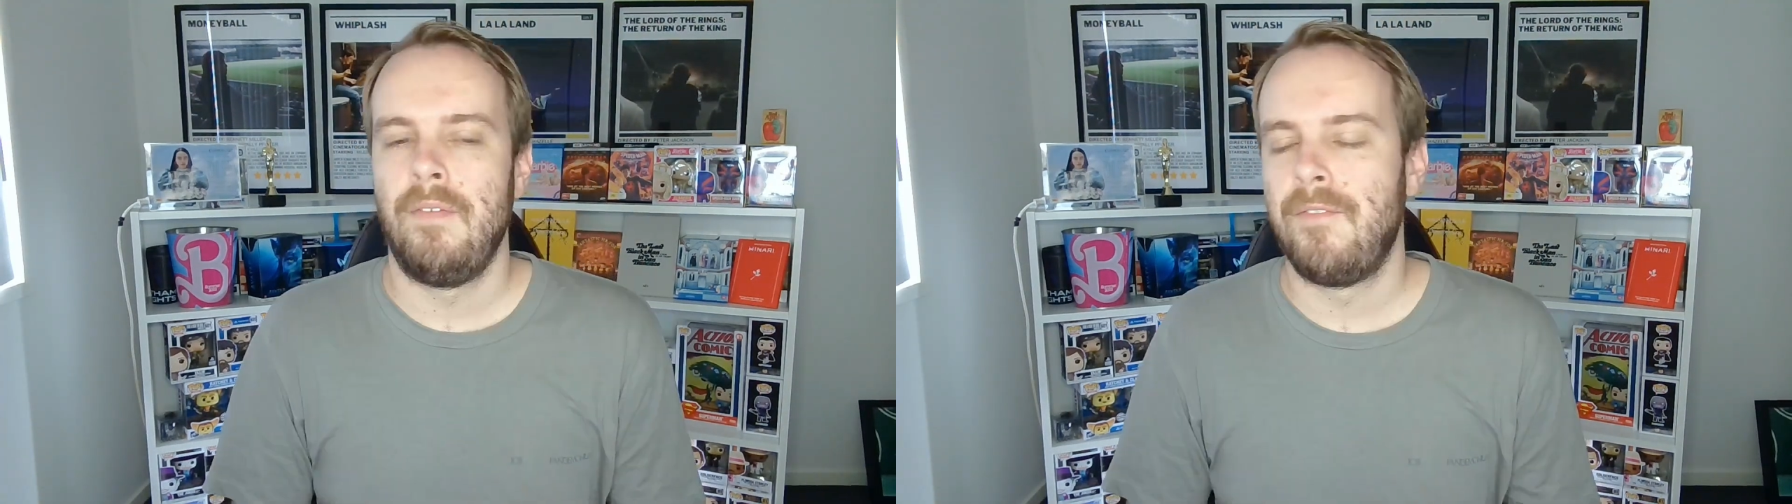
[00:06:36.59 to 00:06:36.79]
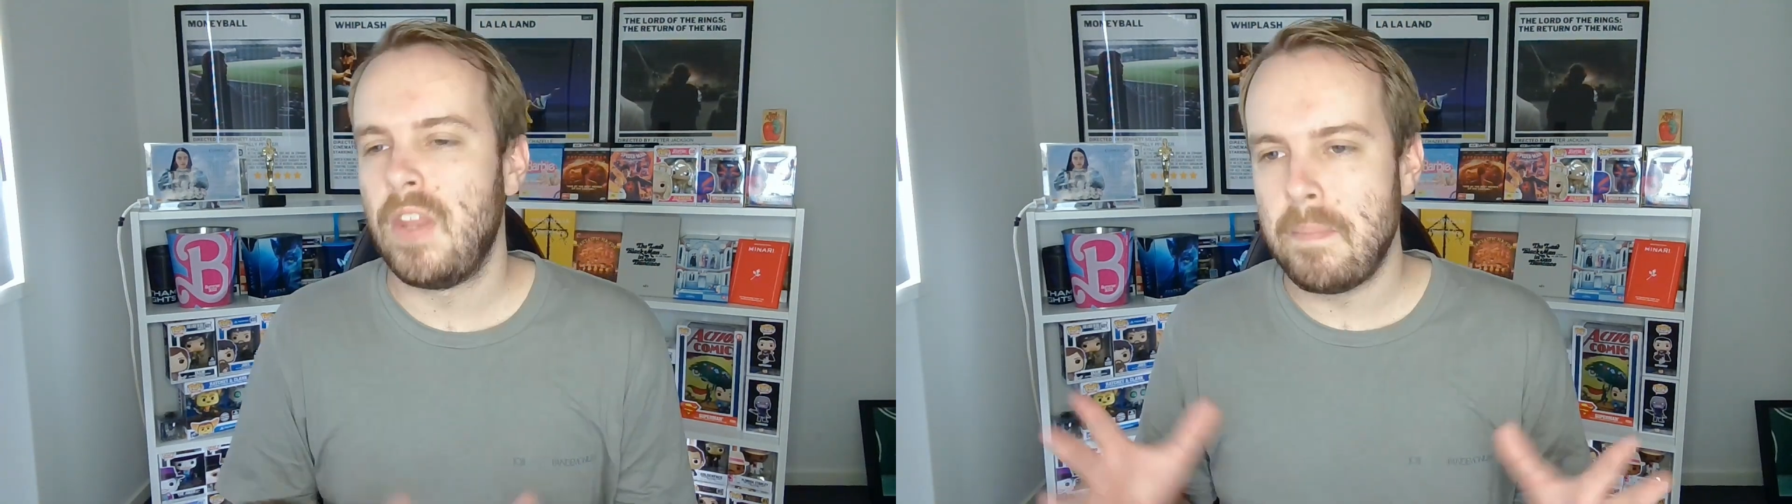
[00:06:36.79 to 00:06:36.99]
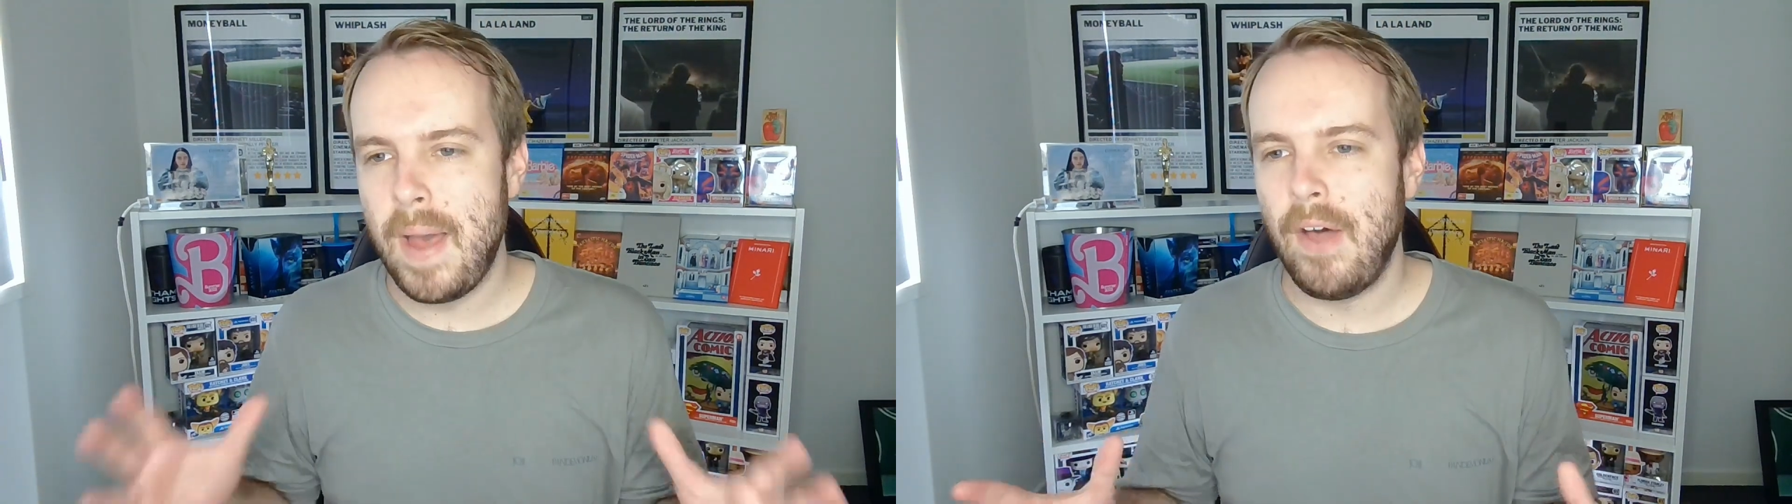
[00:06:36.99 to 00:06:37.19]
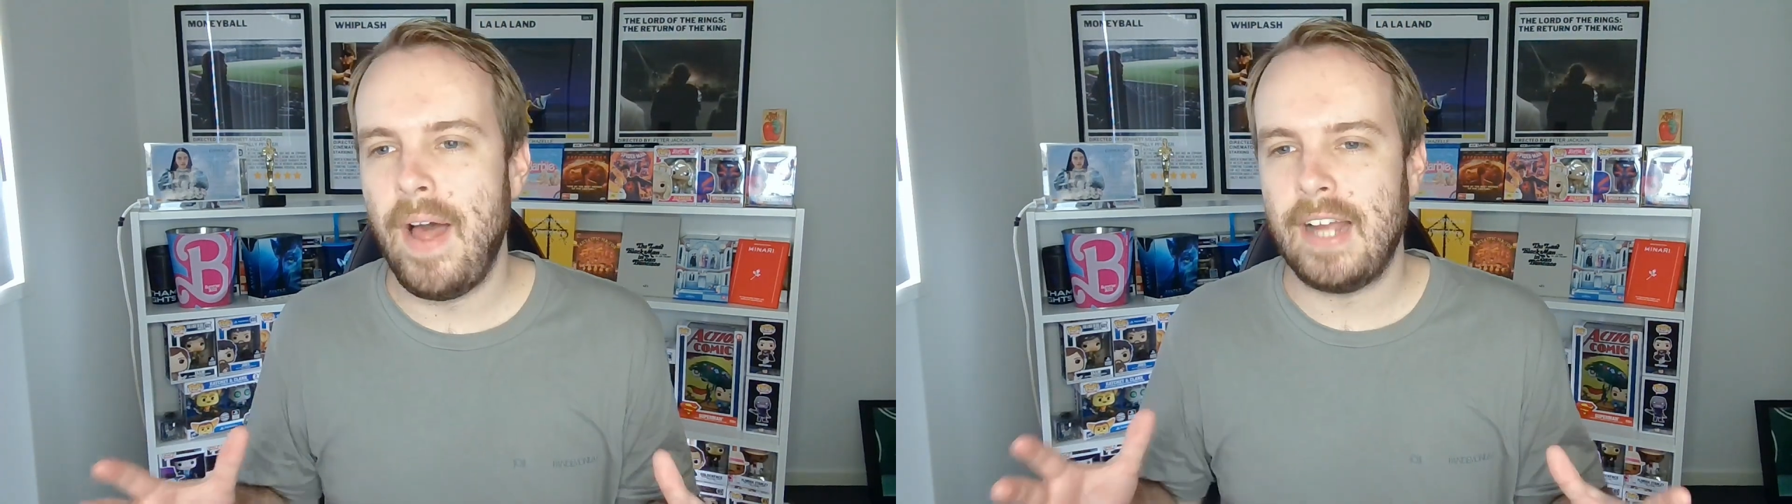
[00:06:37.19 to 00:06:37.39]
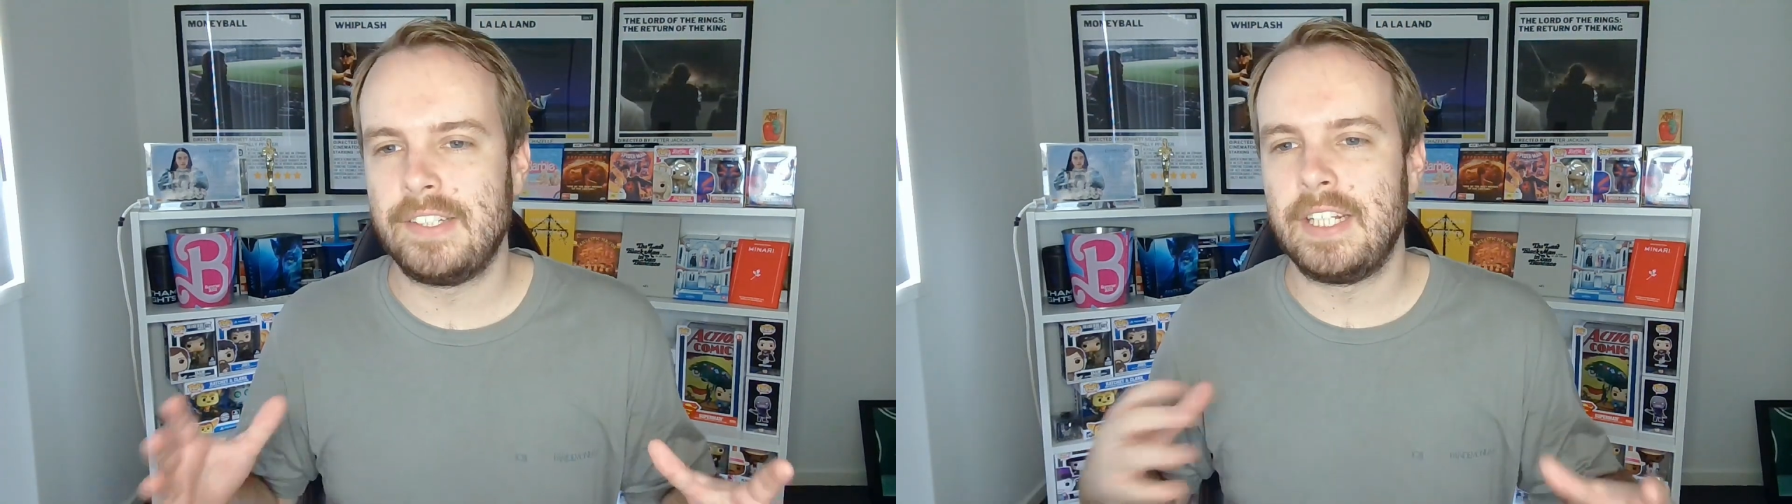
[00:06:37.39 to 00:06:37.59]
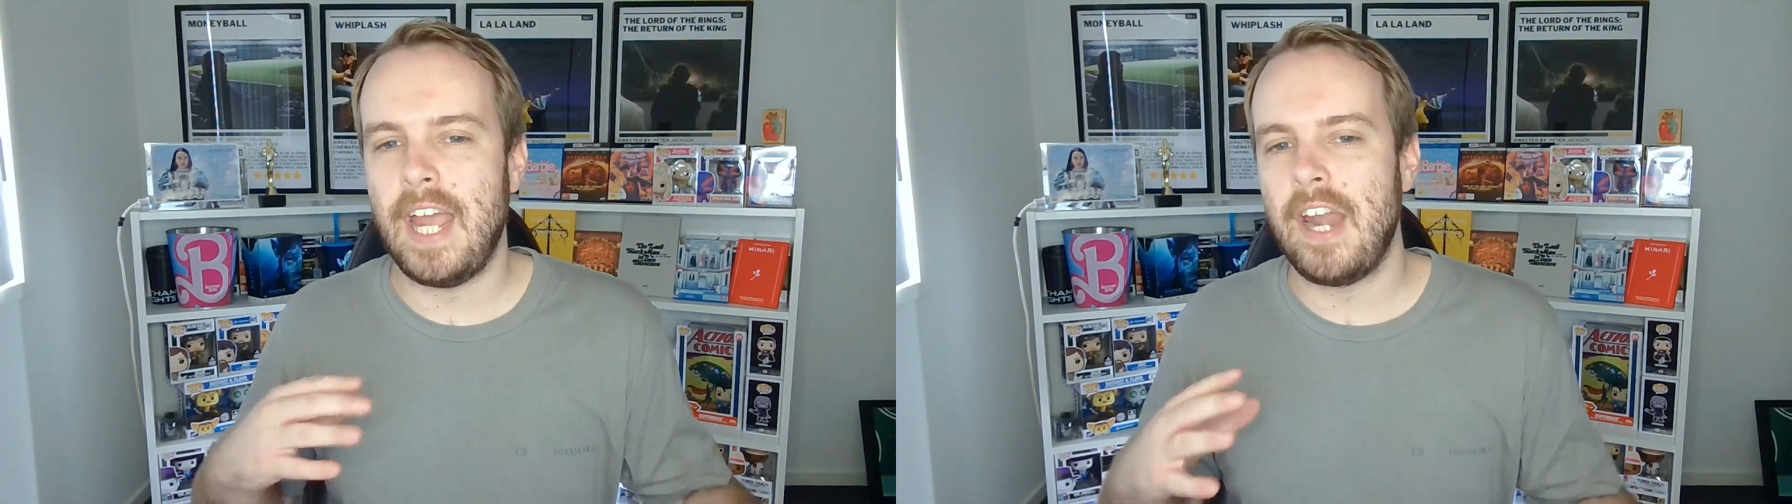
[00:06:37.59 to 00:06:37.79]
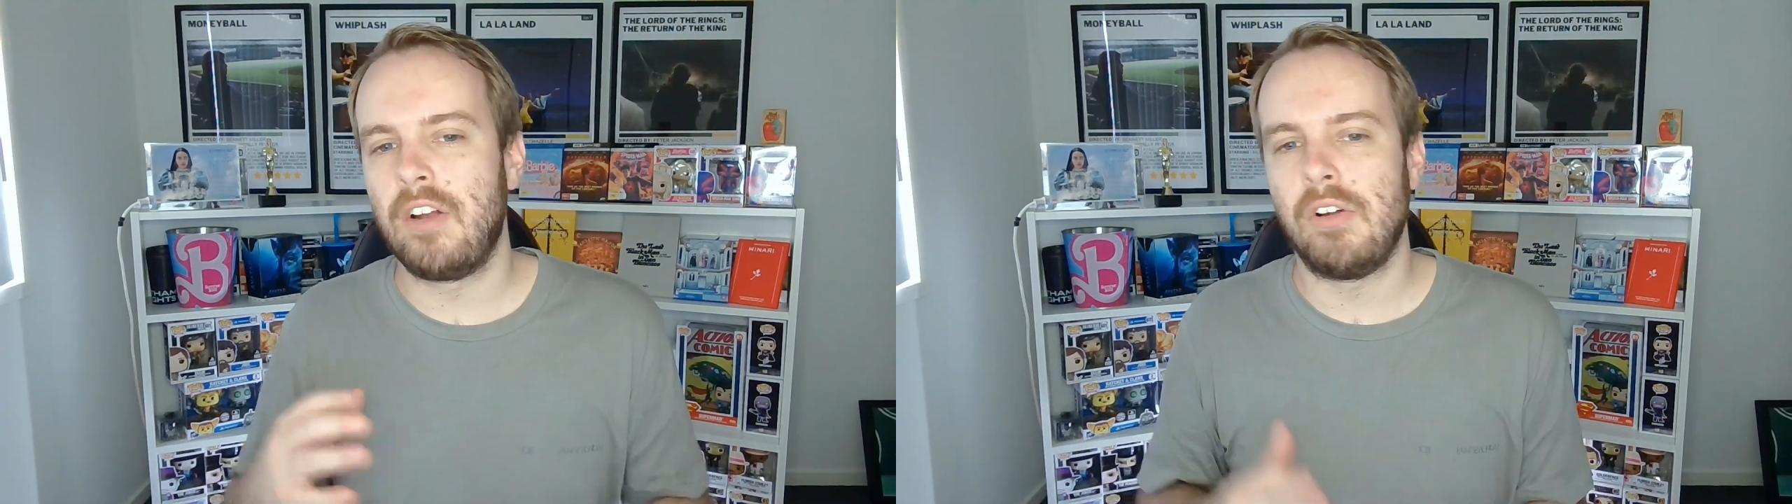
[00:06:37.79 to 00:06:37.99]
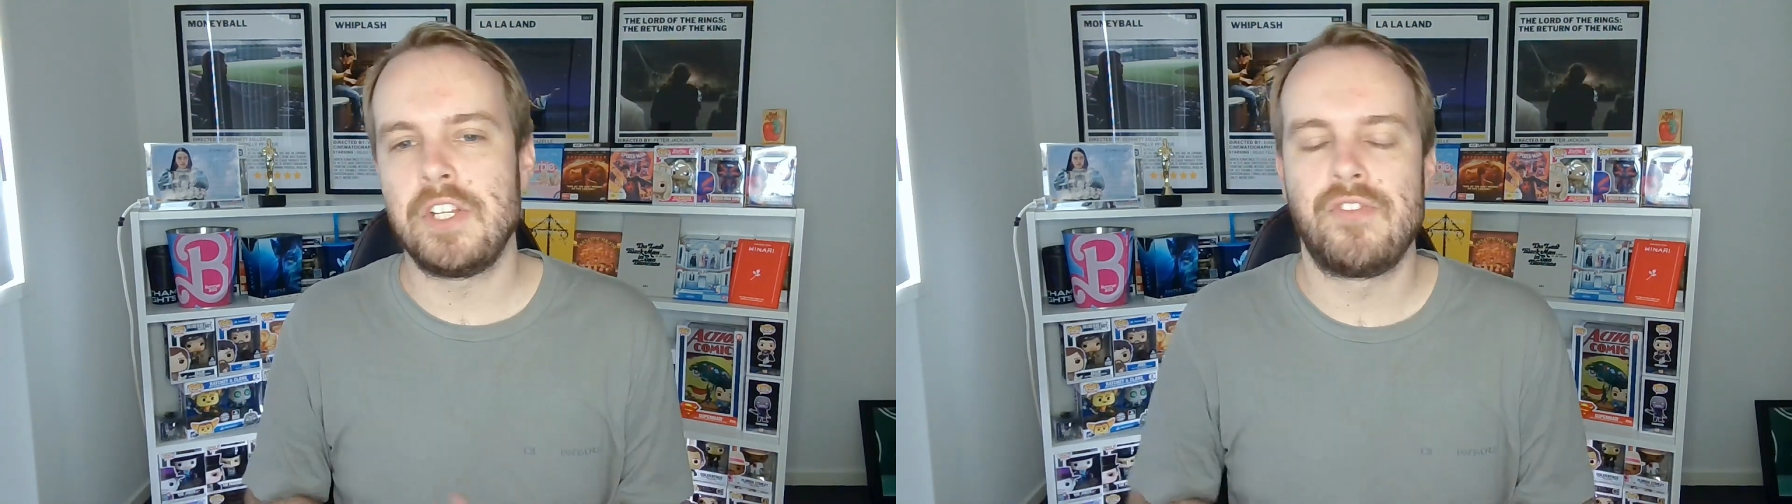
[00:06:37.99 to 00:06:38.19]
For the male actor categories